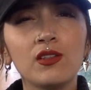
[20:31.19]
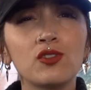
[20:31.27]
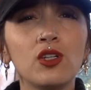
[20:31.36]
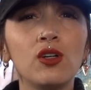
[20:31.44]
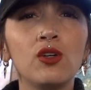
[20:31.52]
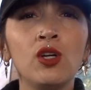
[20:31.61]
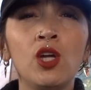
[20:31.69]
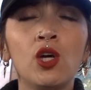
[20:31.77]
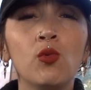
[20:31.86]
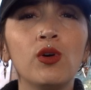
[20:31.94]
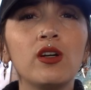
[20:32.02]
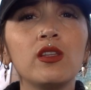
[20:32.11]
So
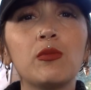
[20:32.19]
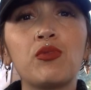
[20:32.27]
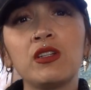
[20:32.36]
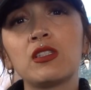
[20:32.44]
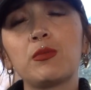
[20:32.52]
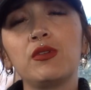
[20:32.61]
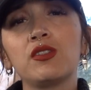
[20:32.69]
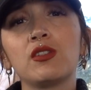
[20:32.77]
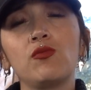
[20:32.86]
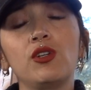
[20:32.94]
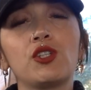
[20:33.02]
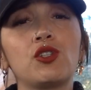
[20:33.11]
what are the principles
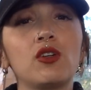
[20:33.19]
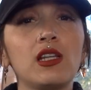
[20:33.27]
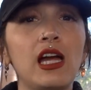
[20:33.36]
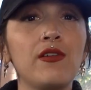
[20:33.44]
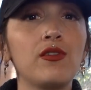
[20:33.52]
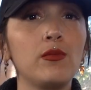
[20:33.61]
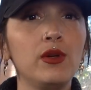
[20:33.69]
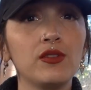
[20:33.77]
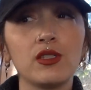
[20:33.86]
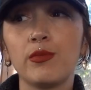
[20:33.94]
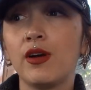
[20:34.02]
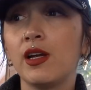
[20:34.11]
in which your life are
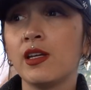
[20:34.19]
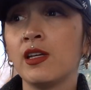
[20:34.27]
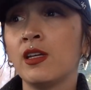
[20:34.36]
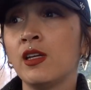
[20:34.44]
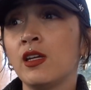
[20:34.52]
built upon?